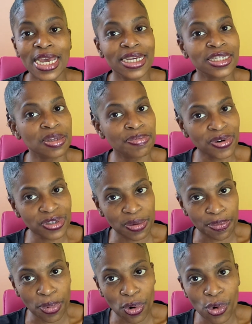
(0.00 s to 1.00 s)
is the most
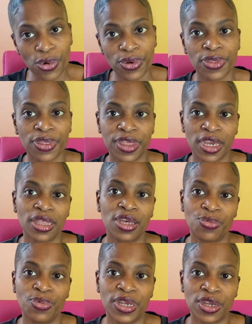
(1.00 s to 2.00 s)
important thing
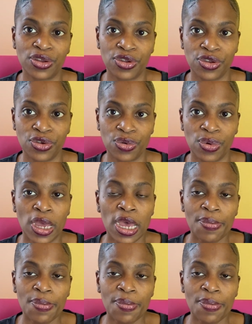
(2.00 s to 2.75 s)
that we can do.